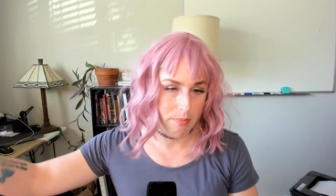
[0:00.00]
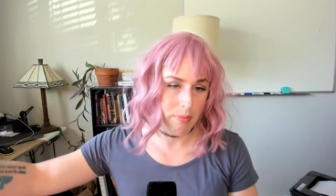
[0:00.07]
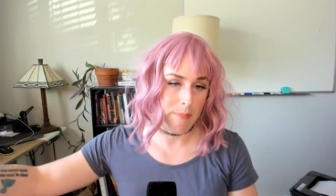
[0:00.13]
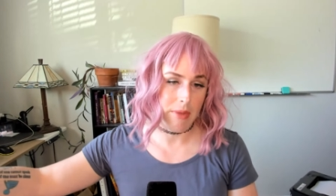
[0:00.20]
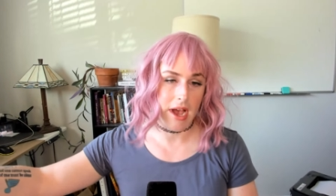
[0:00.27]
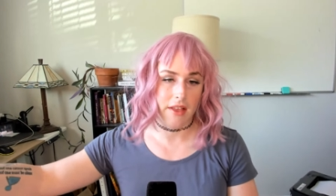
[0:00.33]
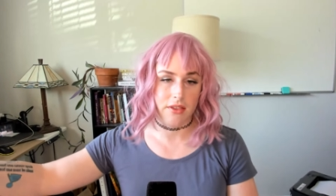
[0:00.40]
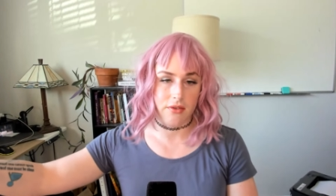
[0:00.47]

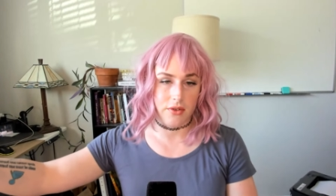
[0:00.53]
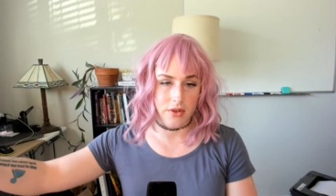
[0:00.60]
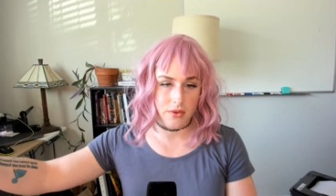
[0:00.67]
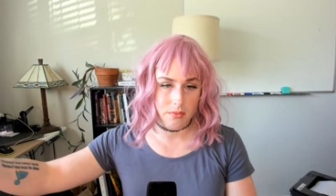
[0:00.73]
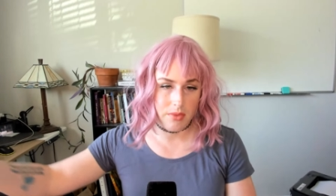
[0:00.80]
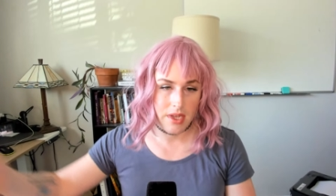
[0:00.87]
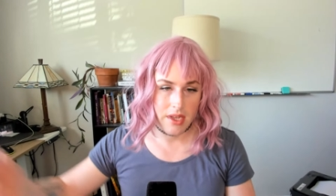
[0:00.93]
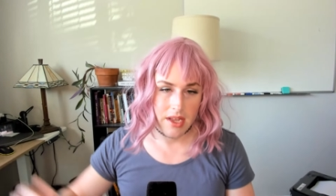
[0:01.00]

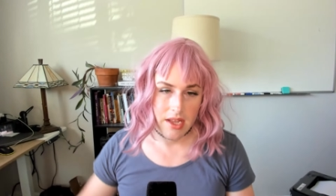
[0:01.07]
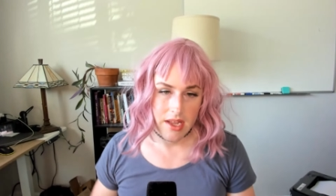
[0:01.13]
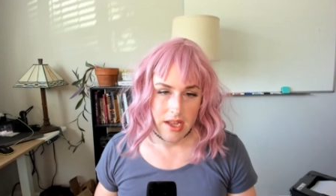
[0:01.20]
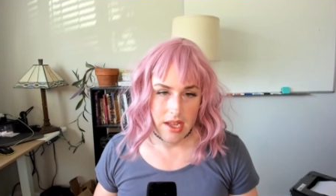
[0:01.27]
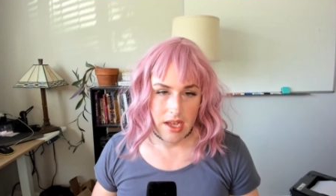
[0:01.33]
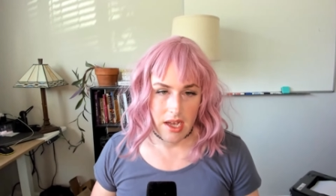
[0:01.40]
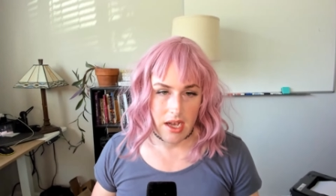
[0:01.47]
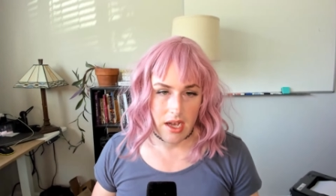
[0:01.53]
bathroom.
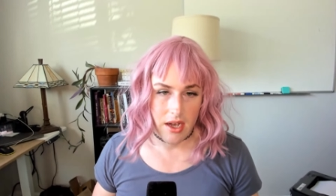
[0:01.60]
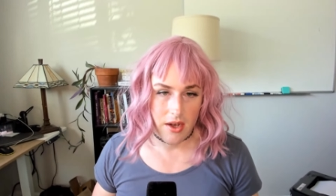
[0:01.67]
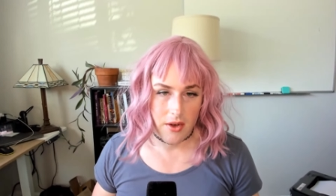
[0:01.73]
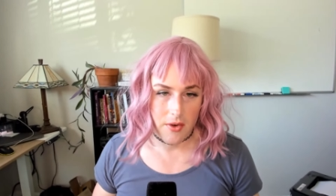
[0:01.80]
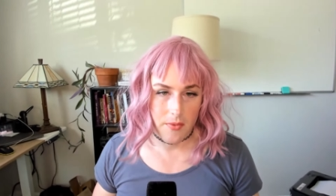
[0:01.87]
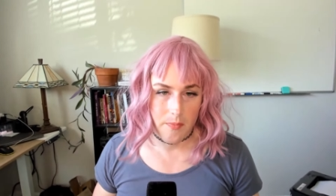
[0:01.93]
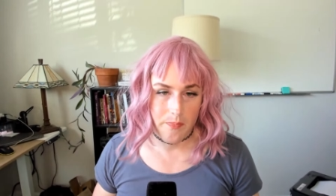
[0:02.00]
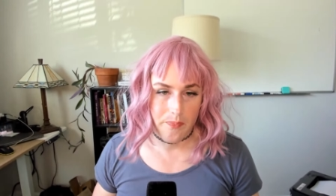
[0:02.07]

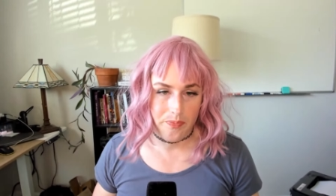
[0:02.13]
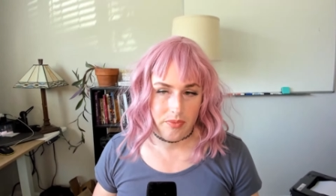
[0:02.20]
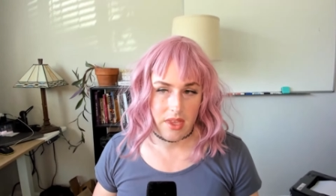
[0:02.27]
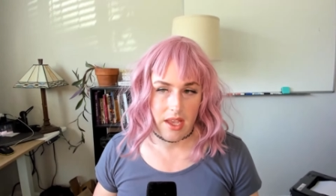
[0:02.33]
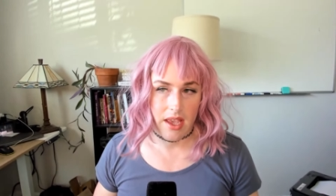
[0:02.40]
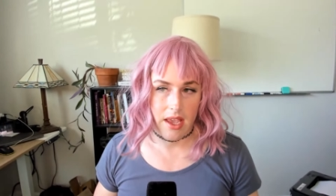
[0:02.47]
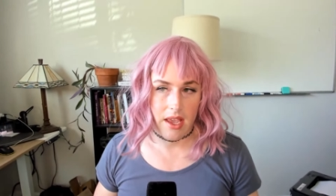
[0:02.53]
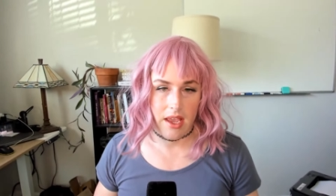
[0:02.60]

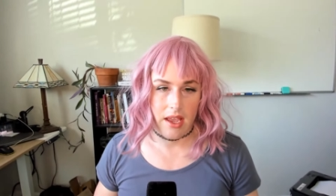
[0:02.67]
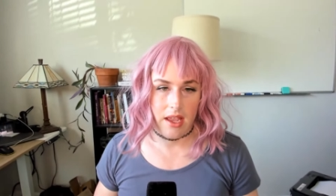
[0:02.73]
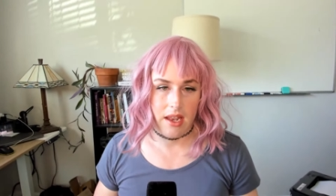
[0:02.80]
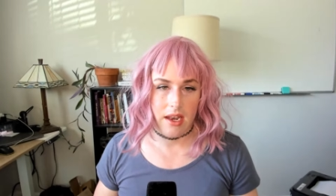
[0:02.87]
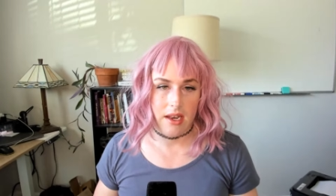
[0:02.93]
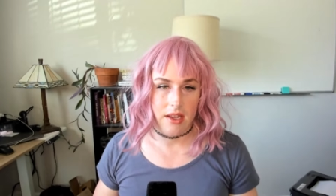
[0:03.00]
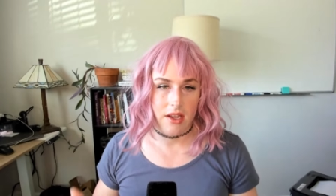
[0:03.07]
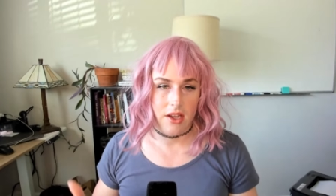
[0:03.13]

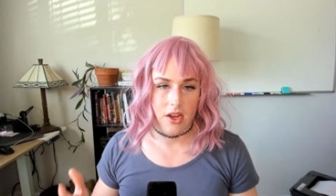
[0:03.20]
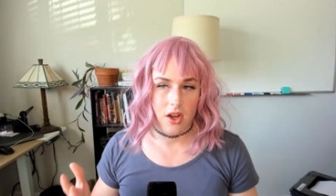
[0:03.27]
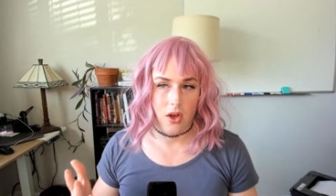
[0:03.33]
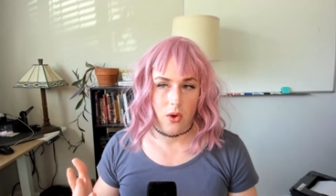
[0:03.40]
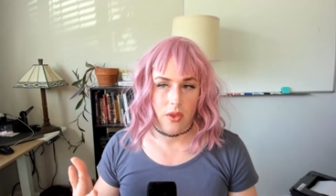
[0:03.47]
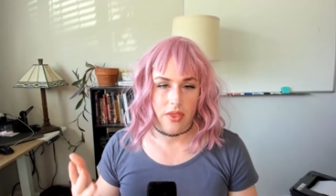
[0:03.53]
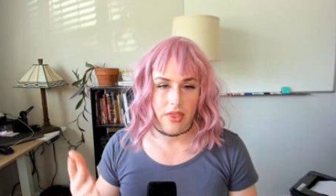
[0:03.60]
And, you know,